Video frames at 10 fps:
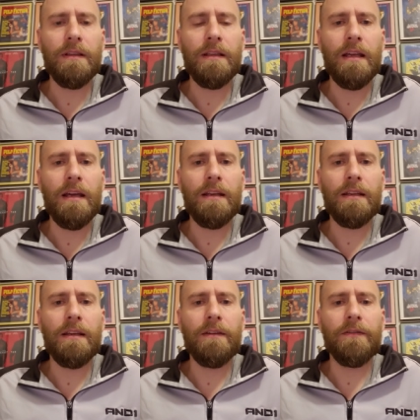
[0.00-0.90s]
that
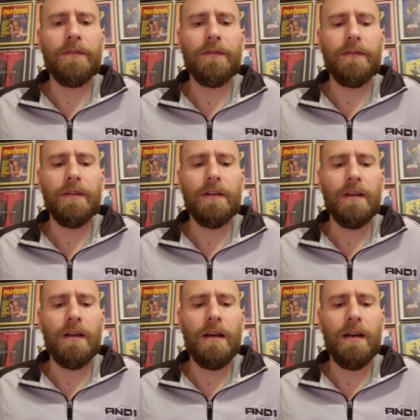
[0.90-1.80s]
if
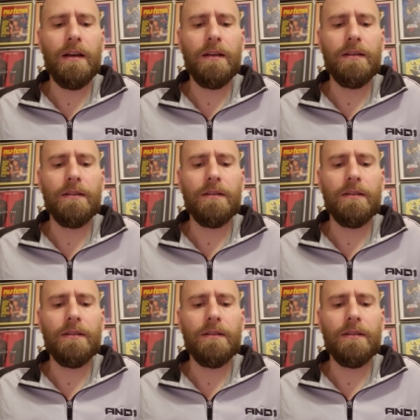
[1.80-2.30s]
uh,